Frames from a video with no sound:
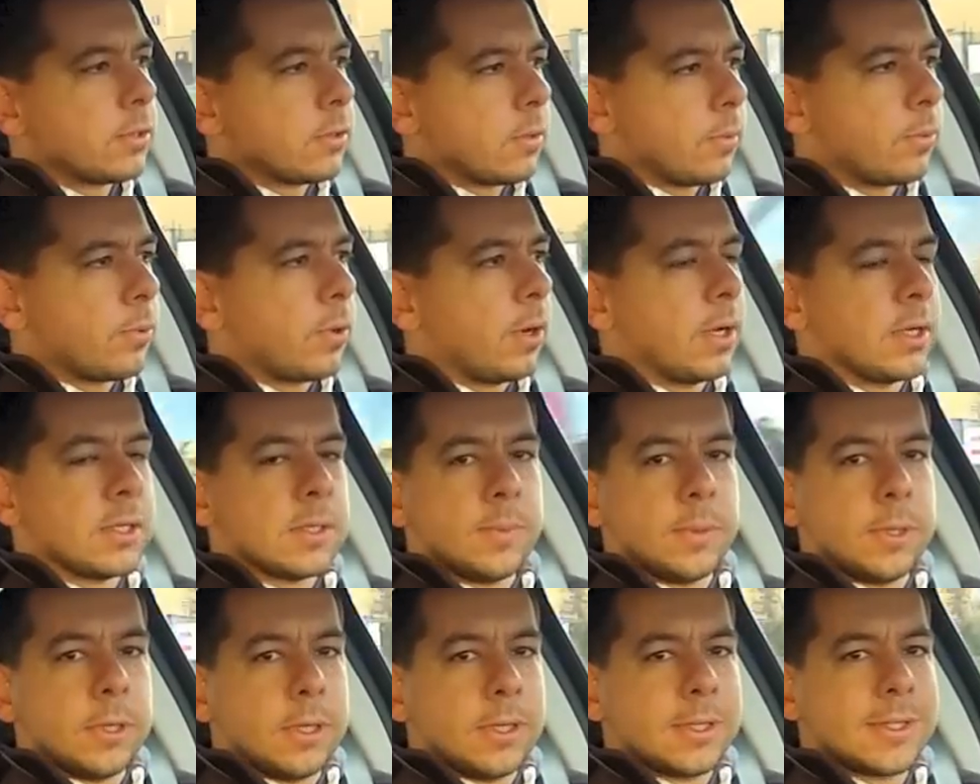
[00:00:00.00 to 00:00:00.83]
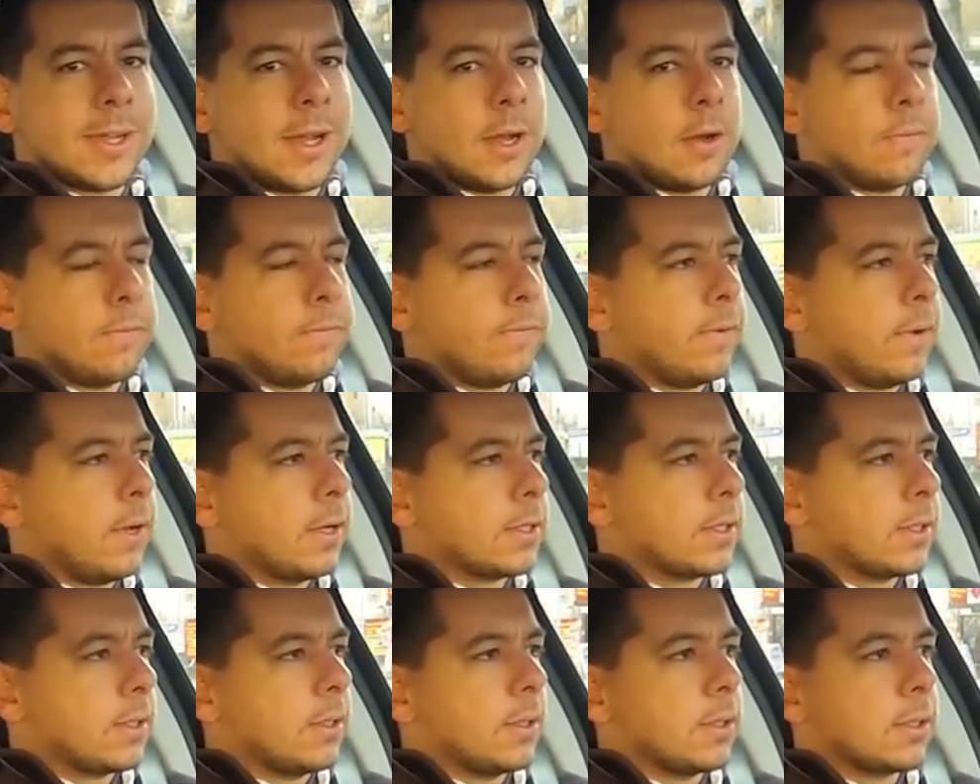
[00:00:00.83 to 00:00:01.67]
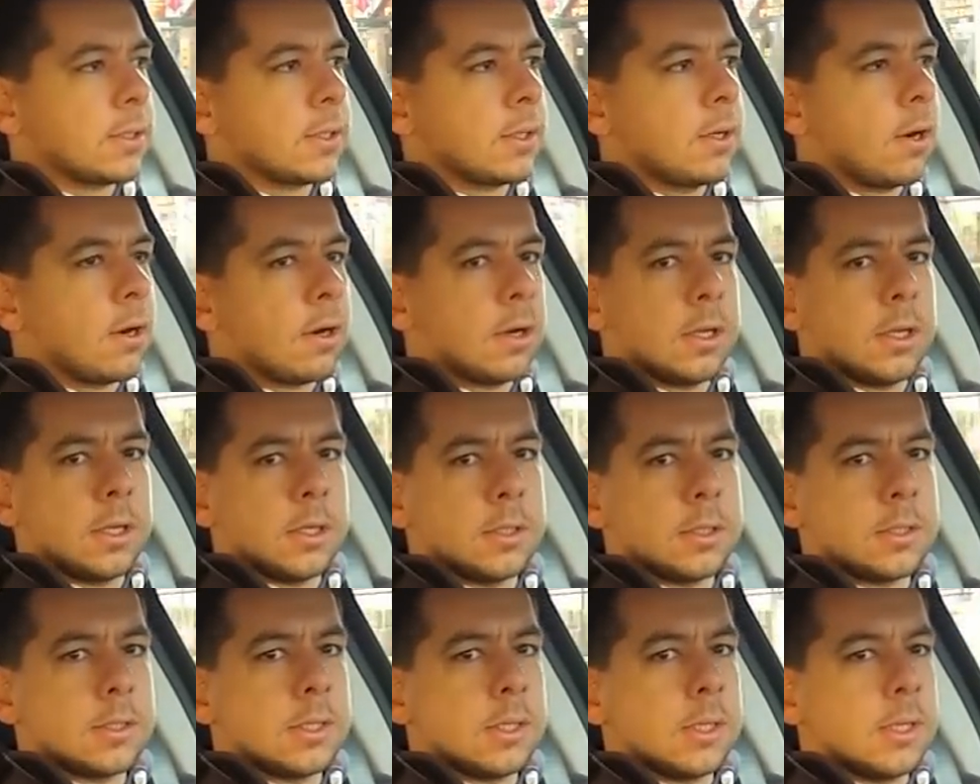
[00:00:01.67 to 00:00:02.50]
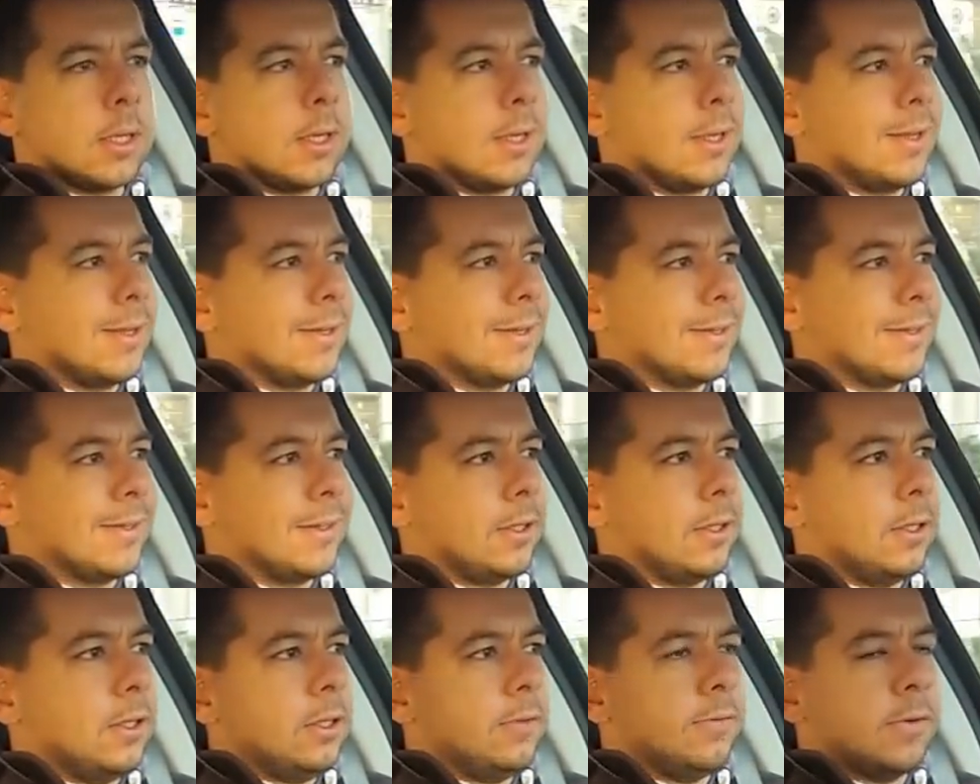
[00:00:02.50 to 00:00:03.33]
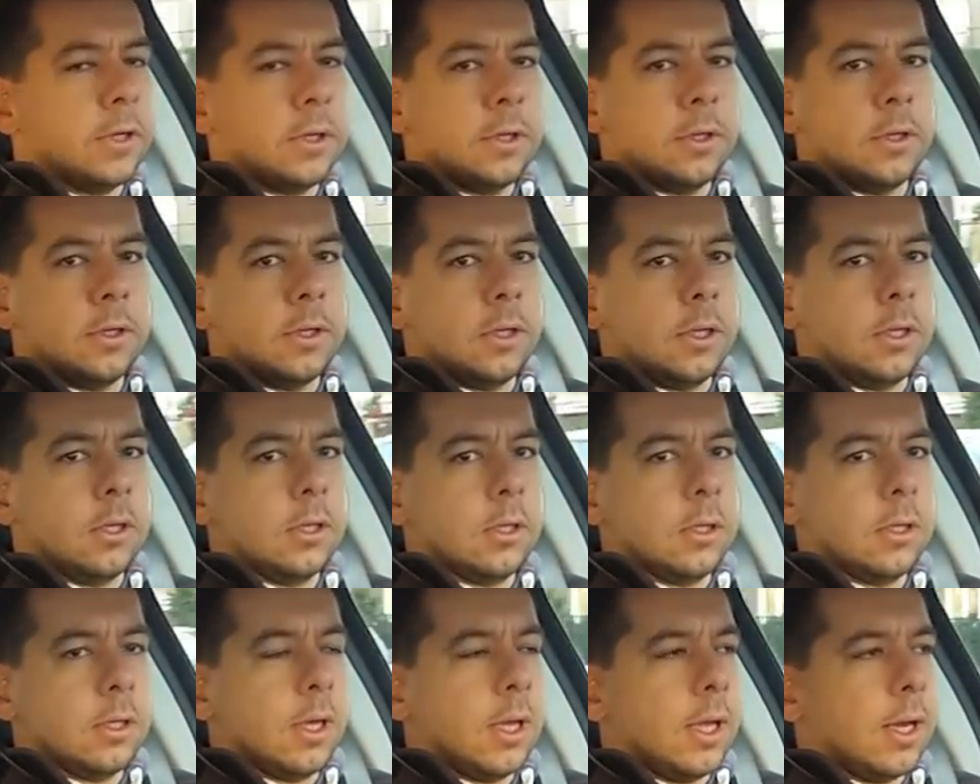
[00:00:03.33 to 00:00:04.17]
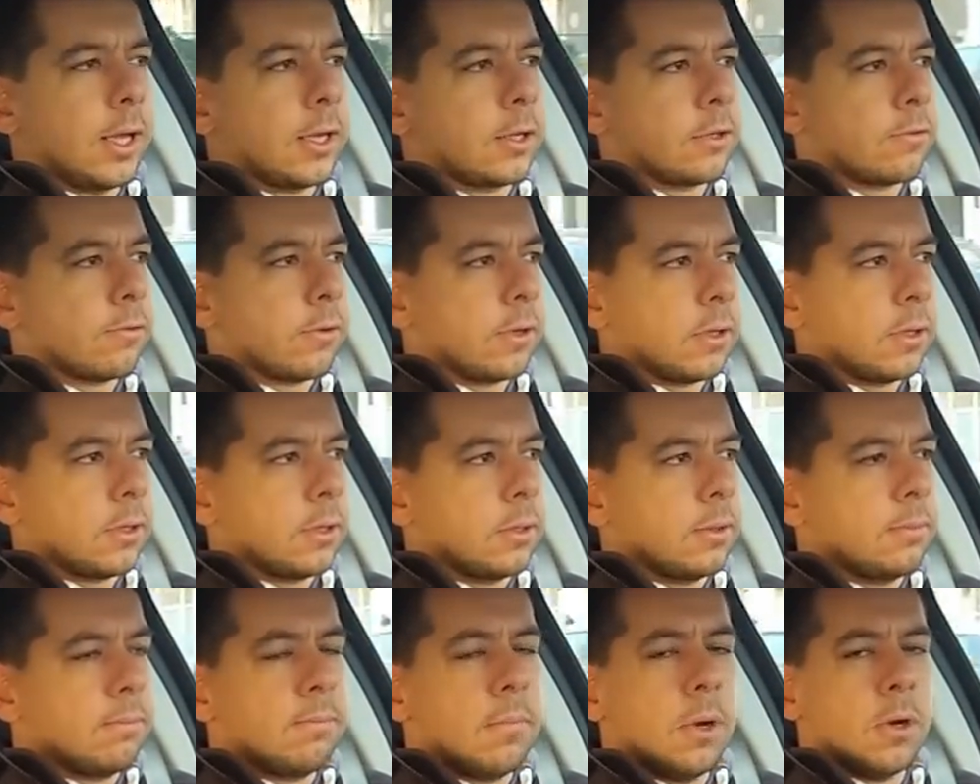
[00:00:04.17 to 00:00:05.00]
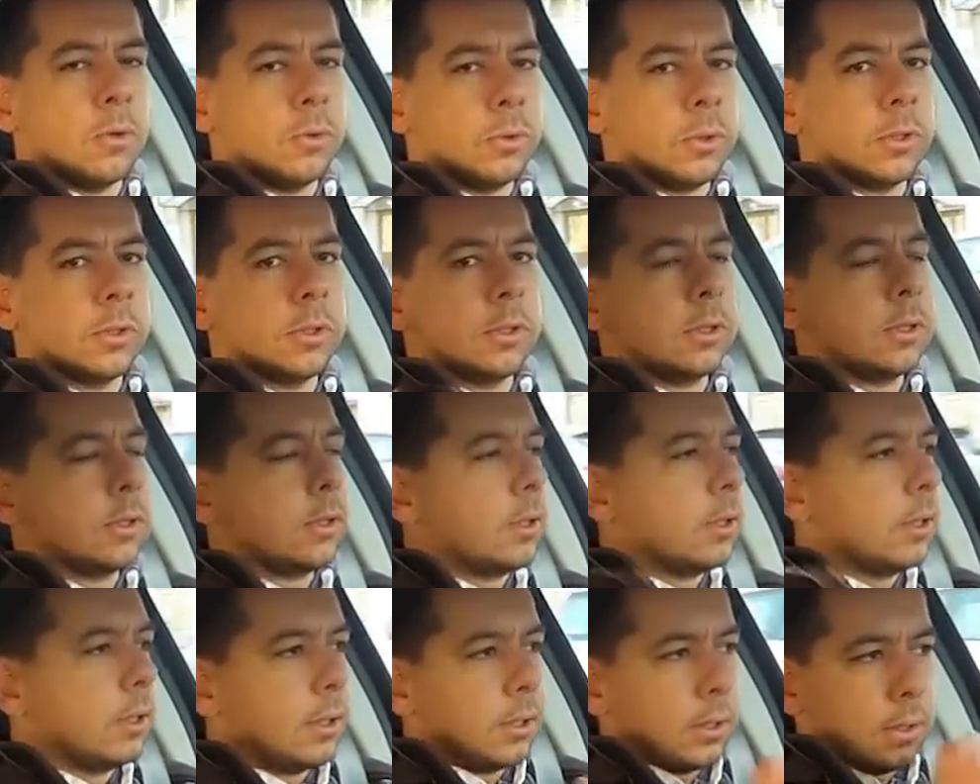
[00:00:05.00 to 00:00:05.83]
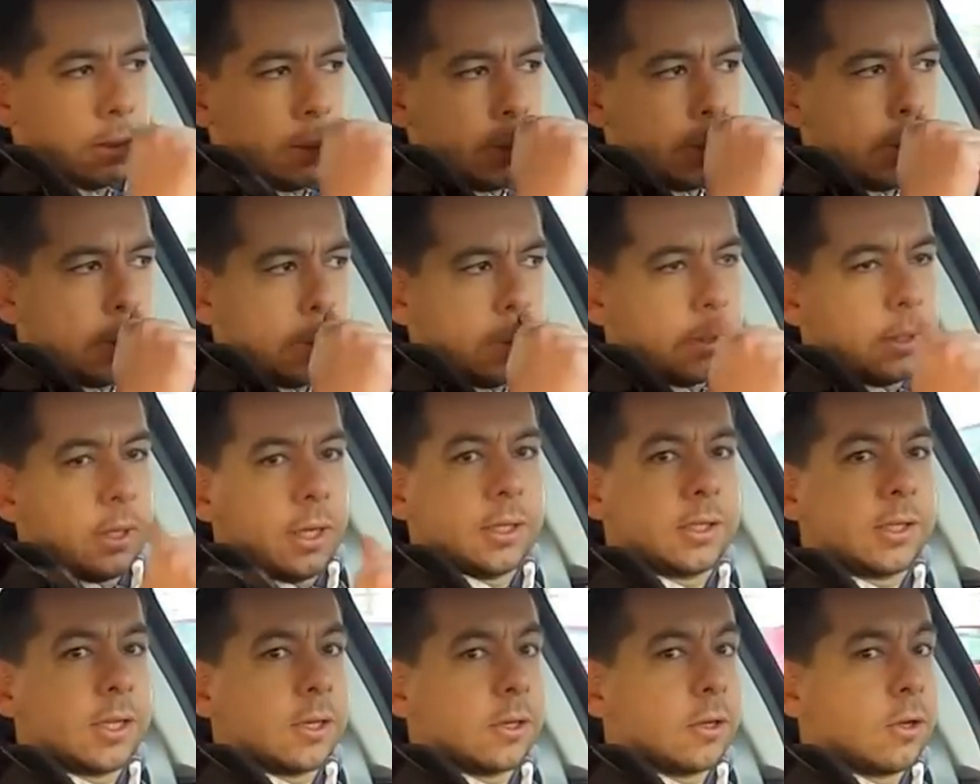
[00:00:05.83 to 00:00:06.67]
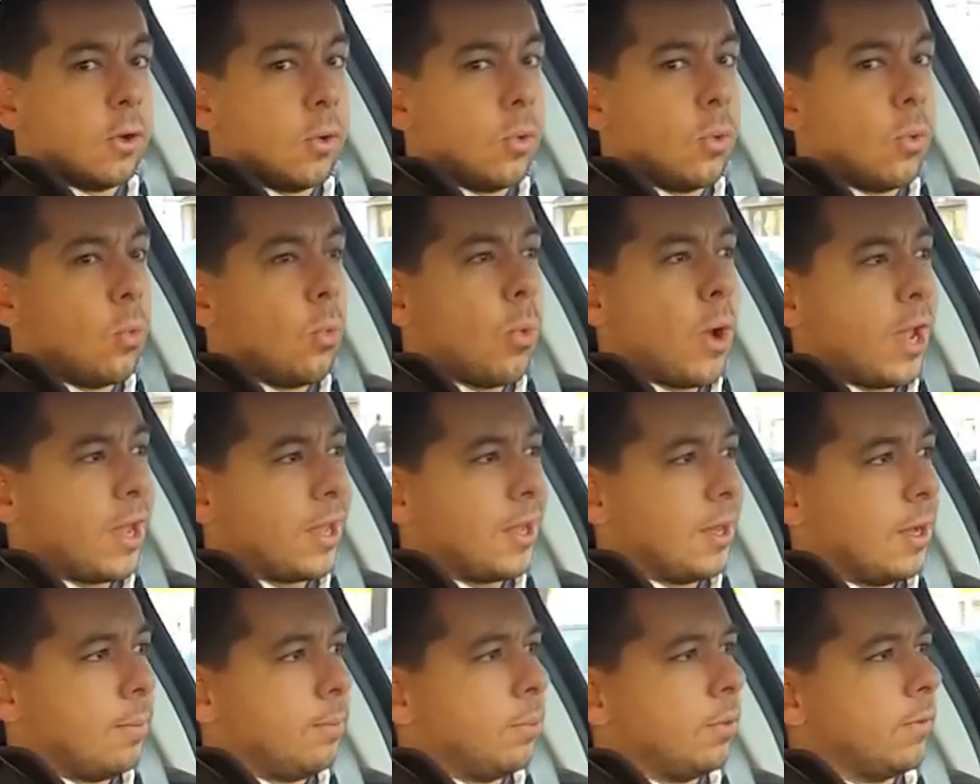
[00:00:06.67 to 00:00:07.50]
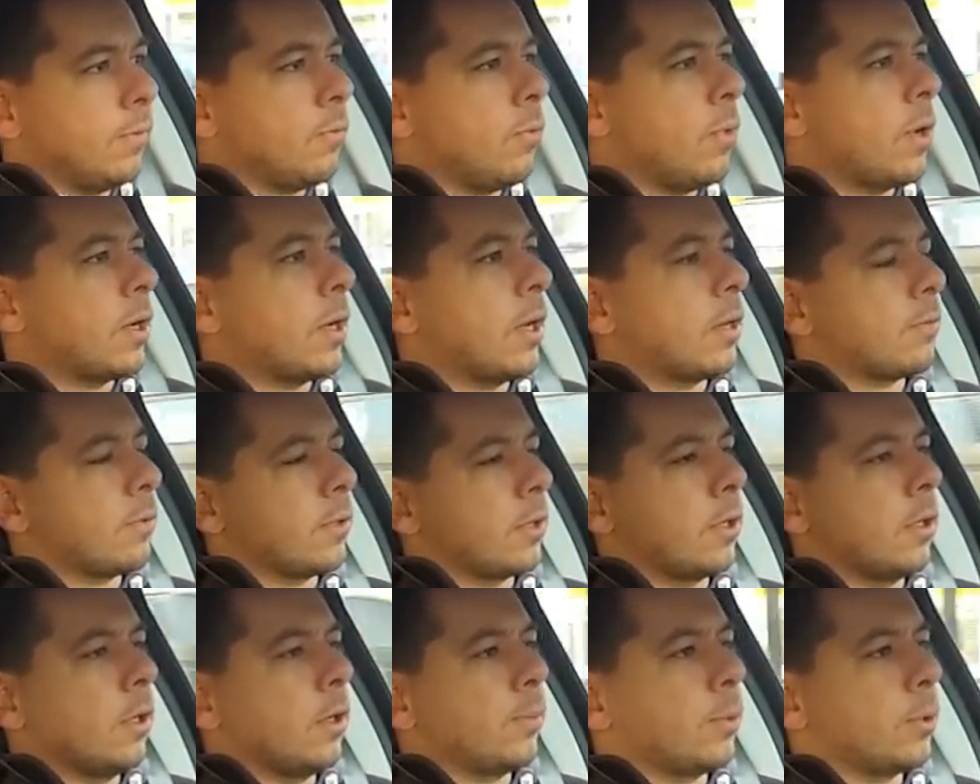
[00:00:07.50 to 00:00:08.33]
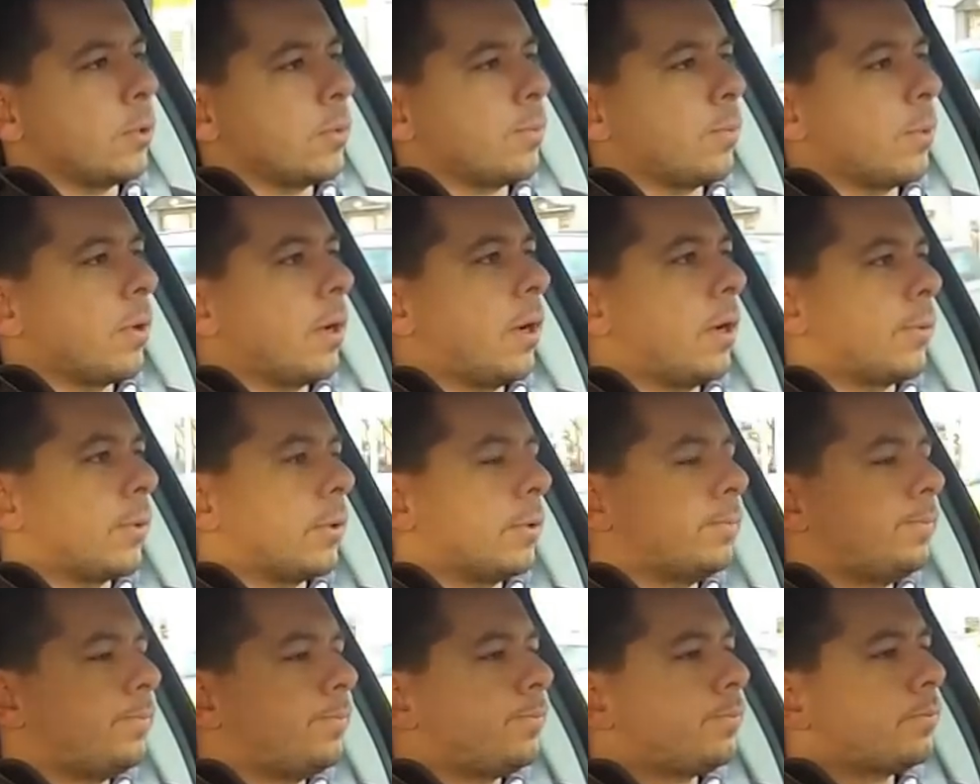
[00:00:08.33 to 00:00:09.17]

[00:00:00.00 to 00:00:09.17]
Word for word: surprised me is how fast this car is uh, even in electric mode. It can go way above 100 kilometers per hour.